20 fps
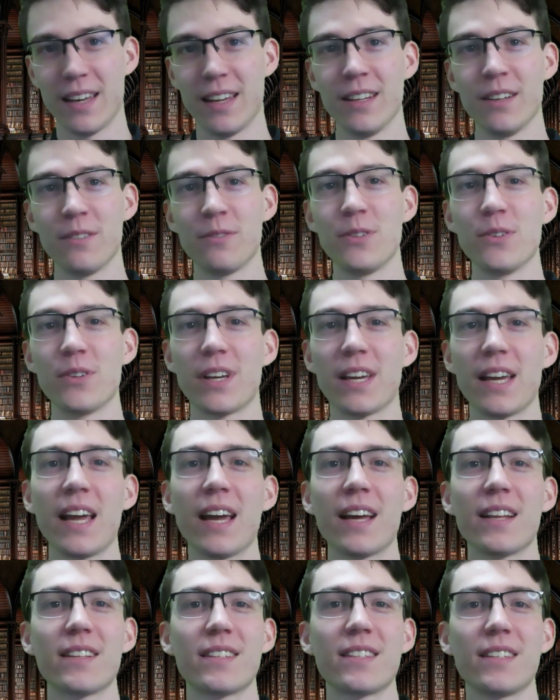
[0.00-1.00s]
And if you
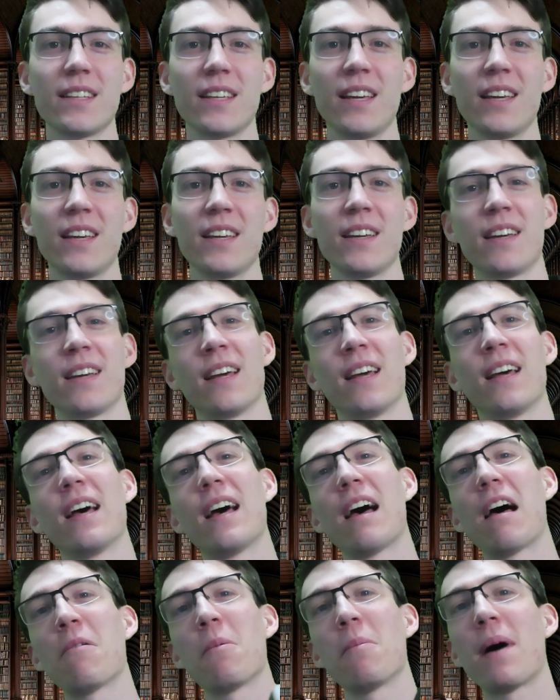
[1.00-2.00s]
can't see,
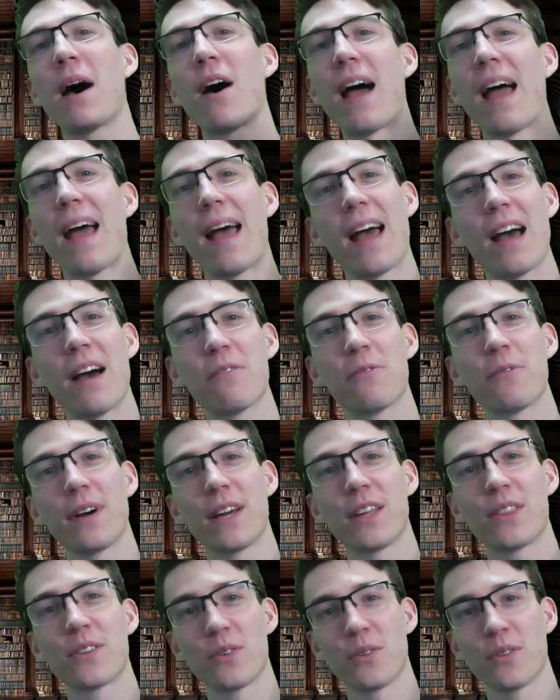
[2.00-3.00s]
I'm about
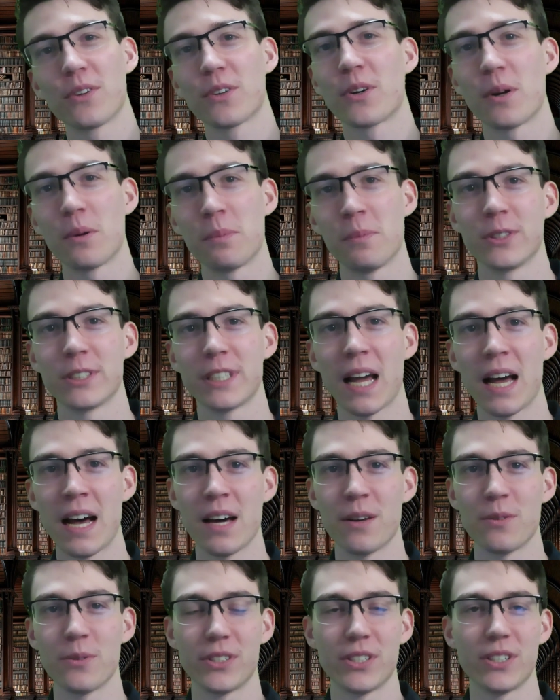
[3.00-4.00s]
halfway through The Crippled
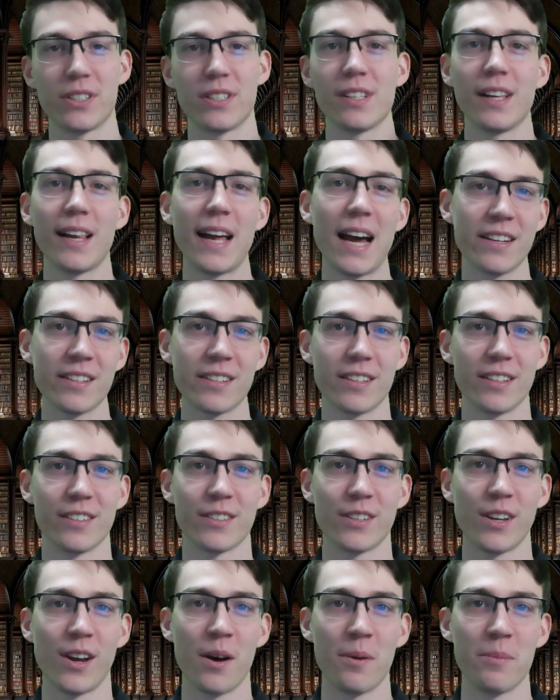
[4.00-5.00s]
God, which is the last
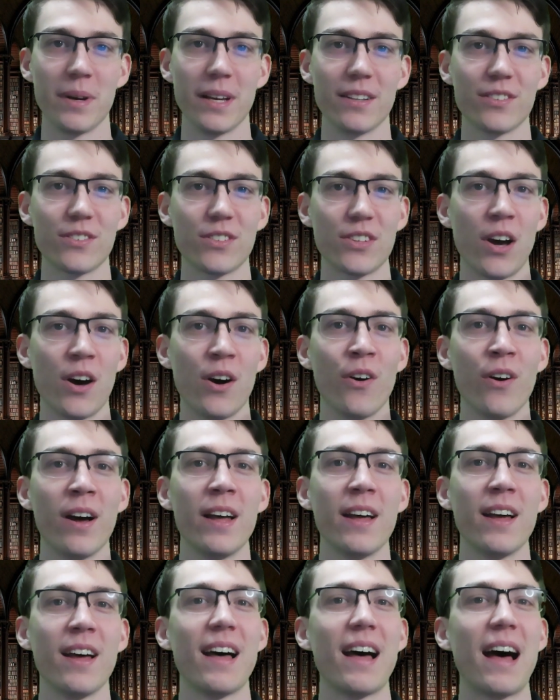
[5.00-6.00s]
installment. So
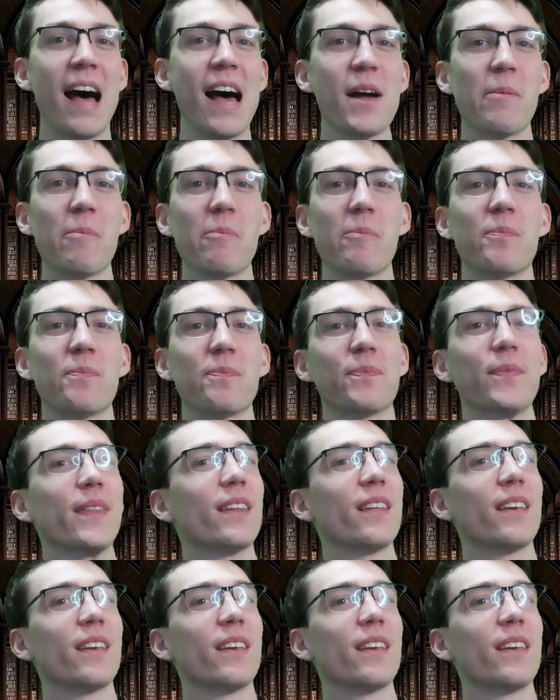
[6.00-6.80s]
I'm